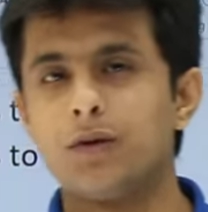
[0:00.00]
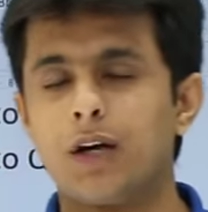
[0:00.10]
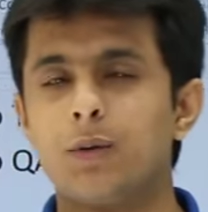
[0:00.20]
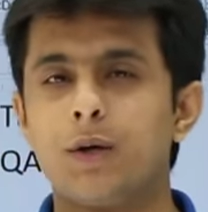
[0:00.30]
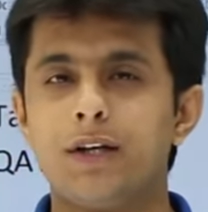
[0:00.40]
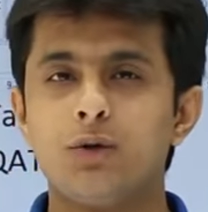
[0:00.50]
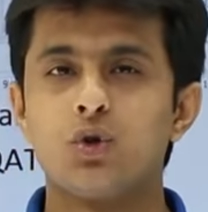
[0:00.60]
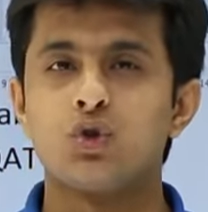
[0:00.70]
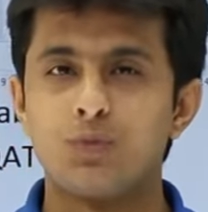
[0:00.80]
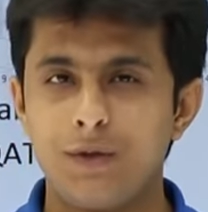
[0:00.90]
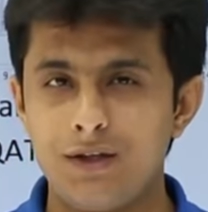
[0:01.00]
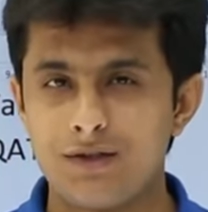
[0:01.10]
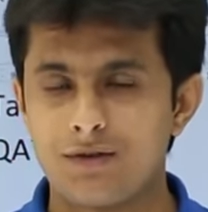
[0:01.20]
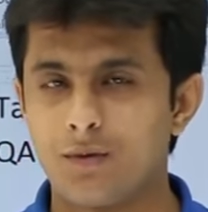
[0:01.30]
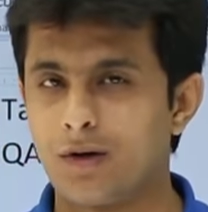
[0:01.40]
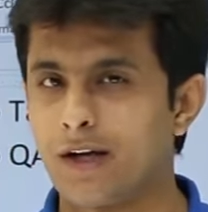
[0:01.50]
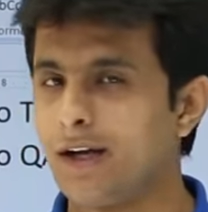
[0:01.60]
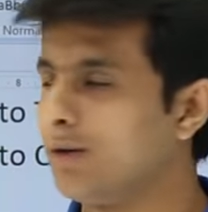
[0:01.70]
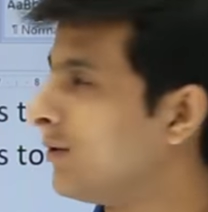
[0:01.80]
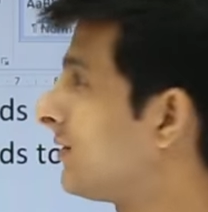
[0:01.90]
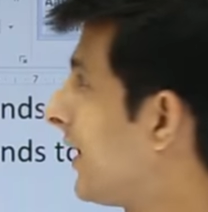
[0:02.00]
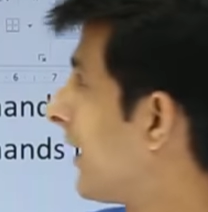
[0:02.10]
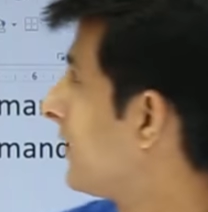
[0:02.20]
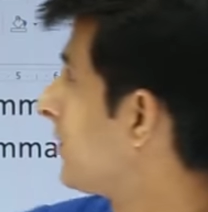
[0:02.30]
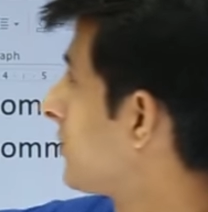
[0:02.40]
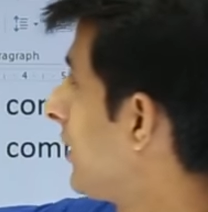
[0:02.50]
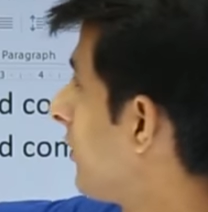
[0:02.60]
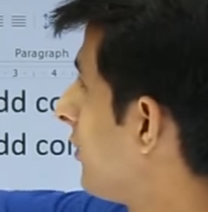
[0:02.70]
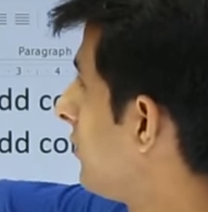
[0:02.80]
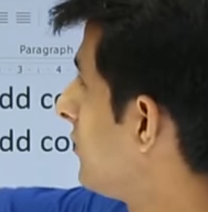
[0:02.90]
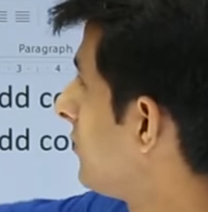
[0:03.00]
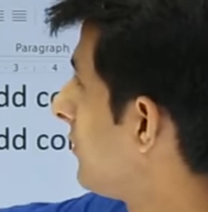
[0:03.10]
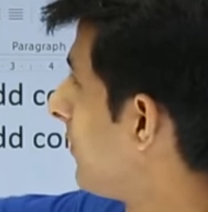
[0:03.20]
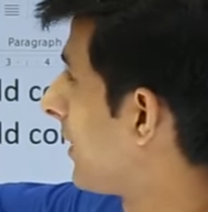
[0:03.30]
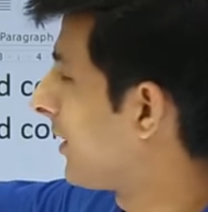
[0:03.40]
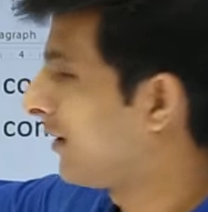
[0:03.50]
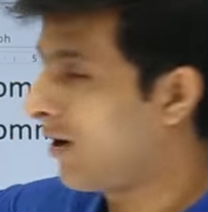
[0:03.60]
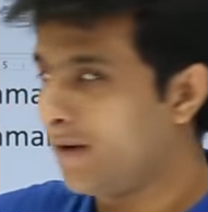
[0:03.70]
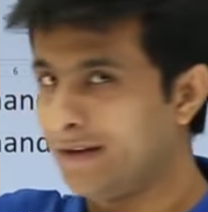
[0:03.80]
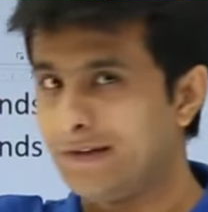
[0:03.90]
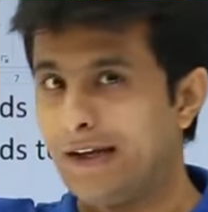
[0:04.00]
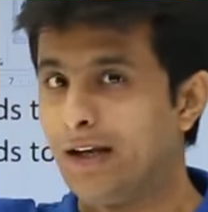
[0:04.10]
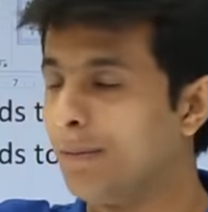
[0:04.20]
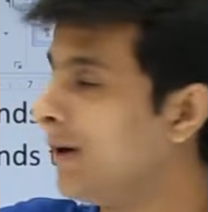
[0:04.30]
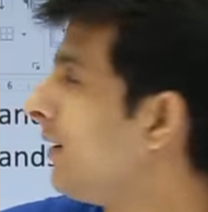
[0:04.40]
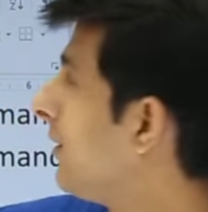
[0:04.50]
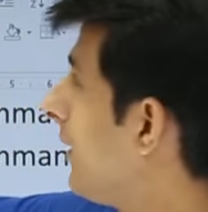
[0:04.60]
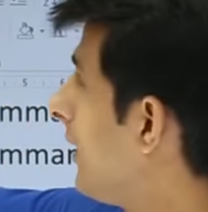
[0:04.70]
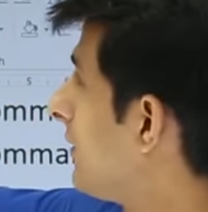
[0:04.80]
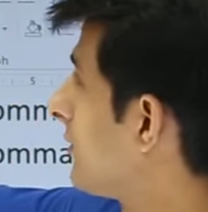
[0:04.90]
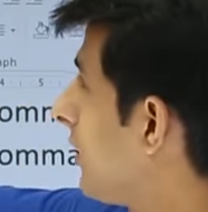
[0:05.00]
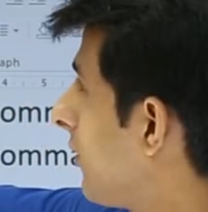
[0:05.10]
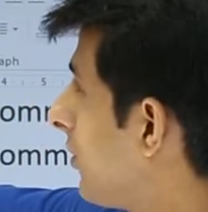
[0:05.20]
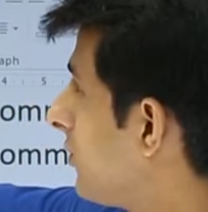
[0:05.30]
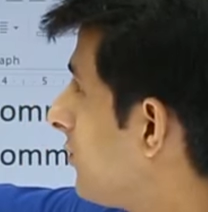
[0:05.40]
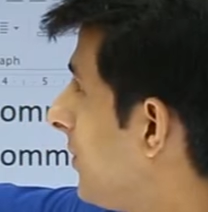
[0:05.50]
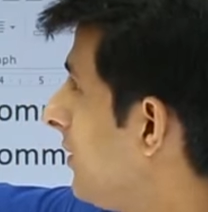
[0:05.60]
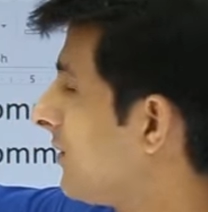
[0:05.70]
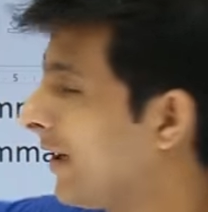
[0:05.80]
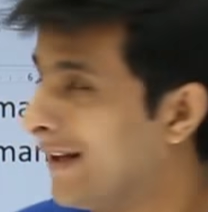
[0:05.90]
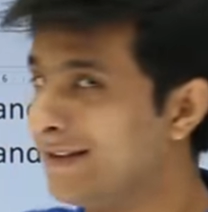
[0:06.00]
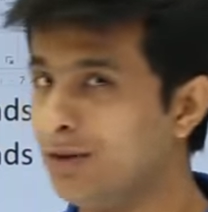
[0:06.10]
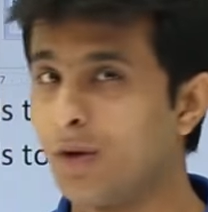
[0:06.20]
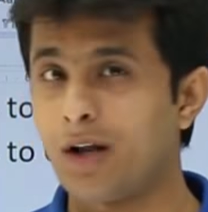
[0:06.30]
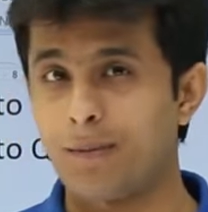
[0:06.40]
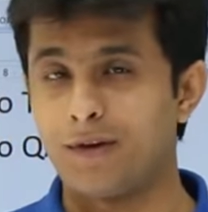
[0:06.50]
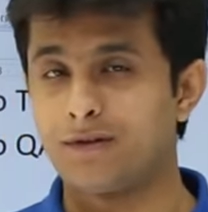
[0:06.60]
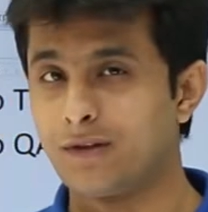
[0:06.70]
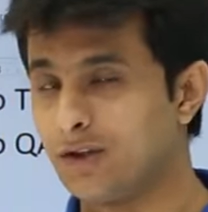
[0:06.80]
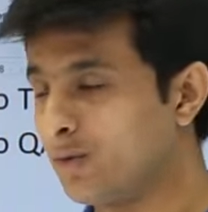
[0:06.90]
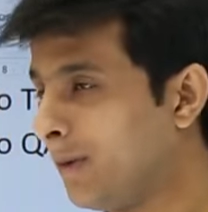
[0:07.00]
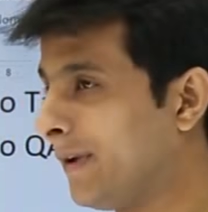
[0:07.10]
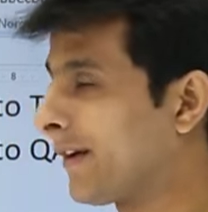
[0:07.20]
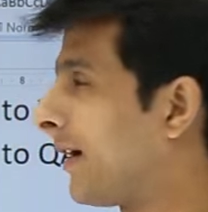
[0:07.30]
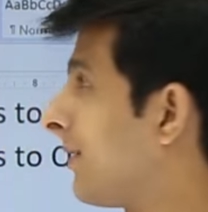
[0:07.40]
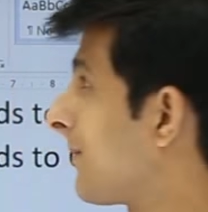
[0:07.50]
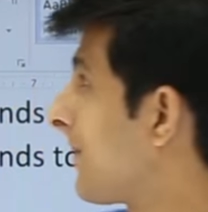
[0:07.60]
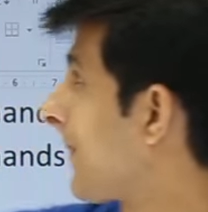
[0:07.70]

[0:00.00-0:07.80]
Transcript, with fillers: to convert into a speech, what I can do is I can just click on this button. Now it is enabled. I'll just click on the speech and see what happens. This will be read.